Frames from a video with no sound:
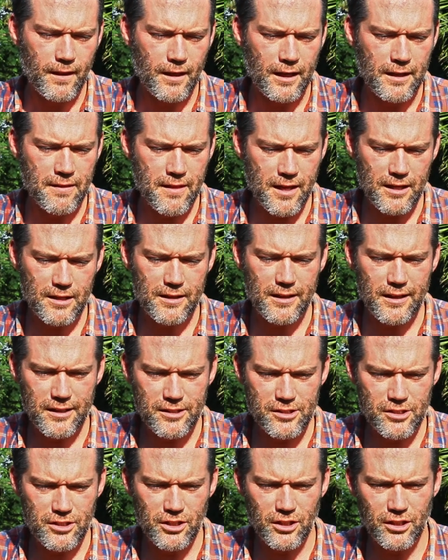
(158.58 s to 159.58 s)
and that
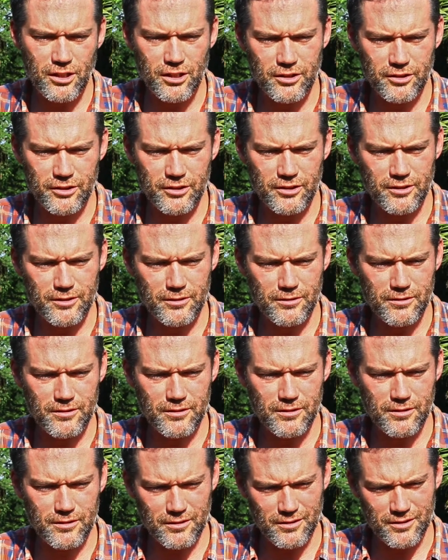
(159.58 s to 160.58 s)
has gone
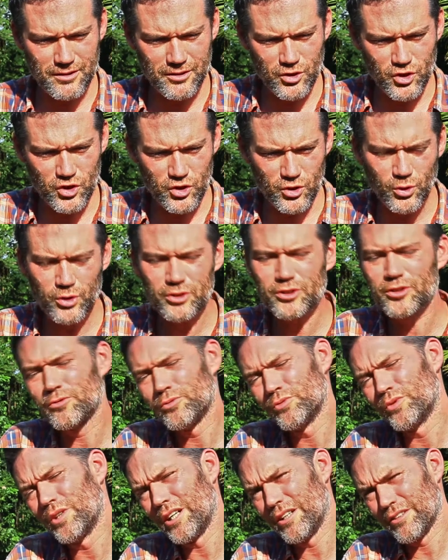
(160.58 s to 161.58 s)
sort
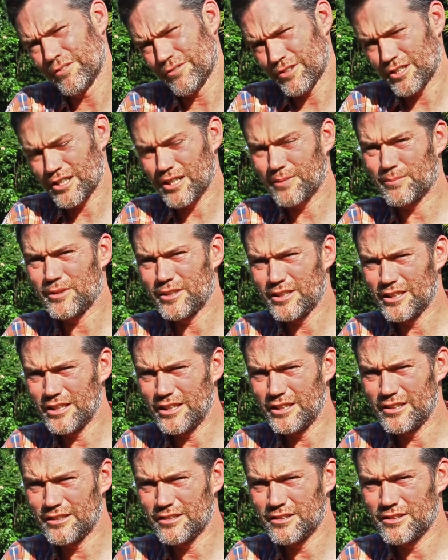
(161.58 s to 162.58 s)
of well for a couple of
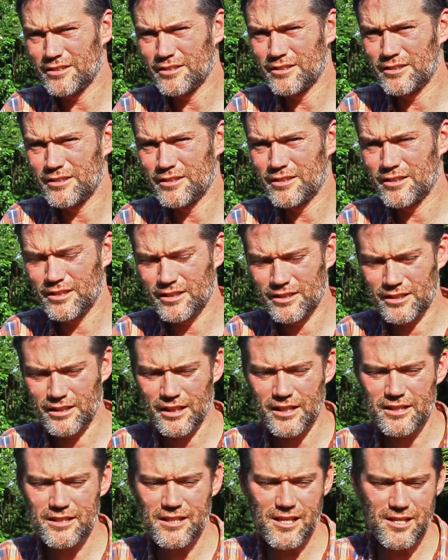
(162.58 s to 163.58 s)
years.
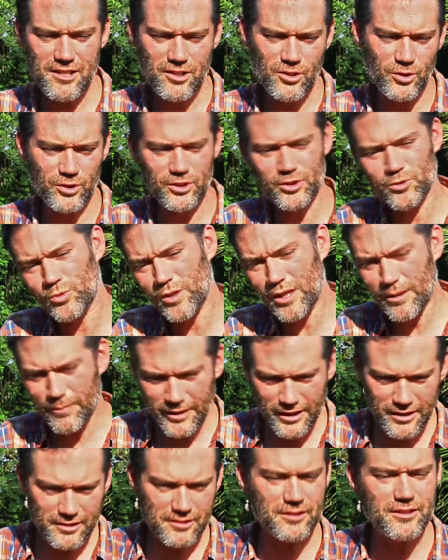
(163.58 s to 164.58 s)
And I say sort of well
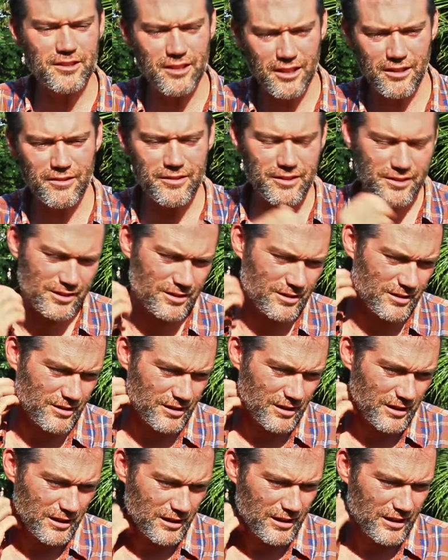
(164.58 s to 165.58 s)
because
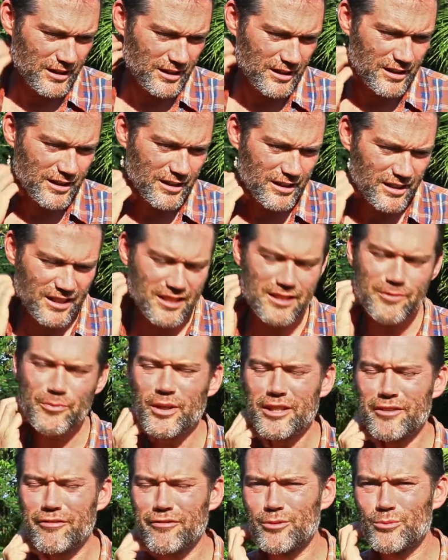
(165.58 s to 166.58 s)
he's
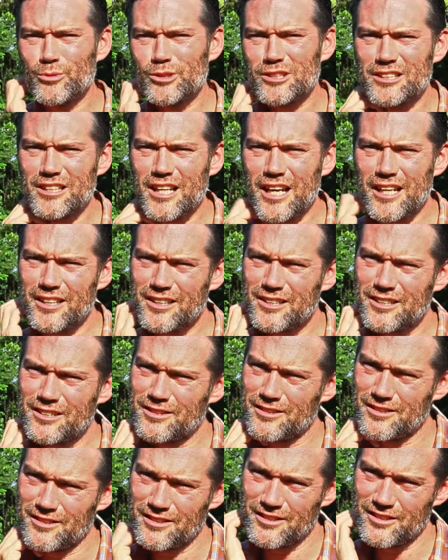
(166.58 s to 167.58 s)
made a few
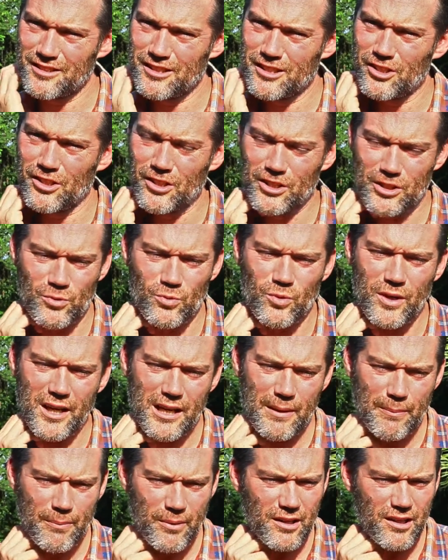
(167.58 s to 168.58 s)
mistakes along the
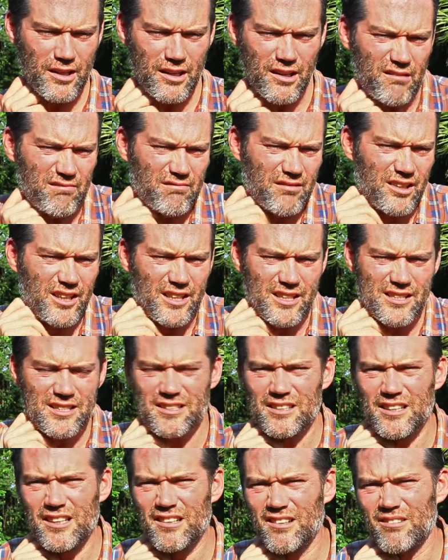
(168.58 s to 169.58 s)
way, but I
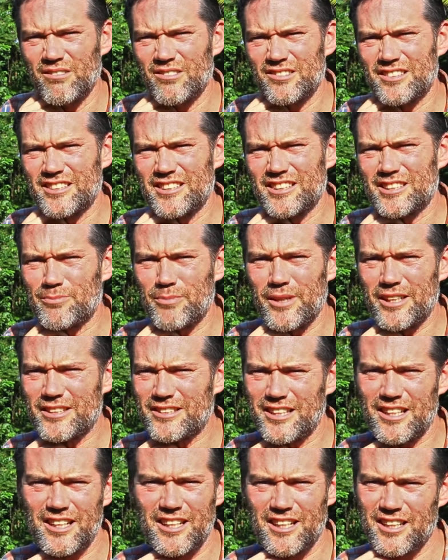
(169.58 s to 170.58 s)
wasn't
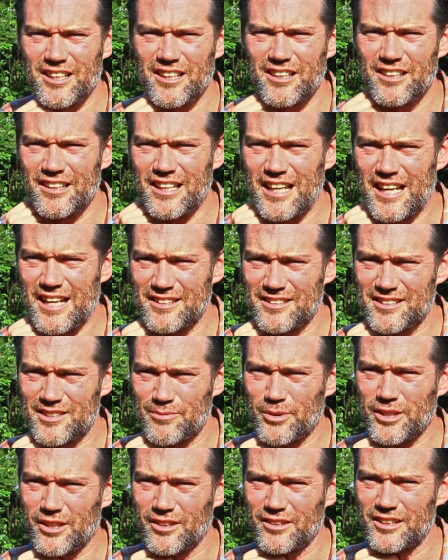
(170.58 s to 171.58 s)
expecting anything less,
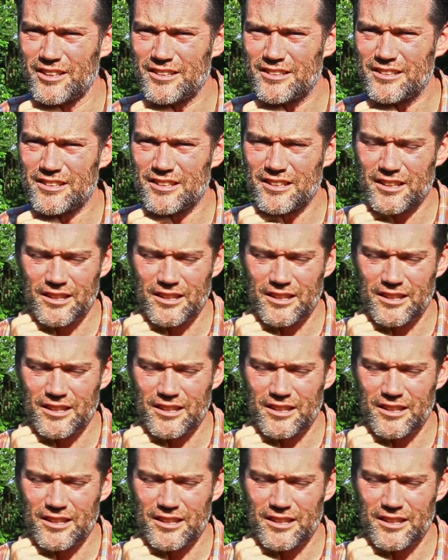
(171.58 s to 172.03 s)
to be honest,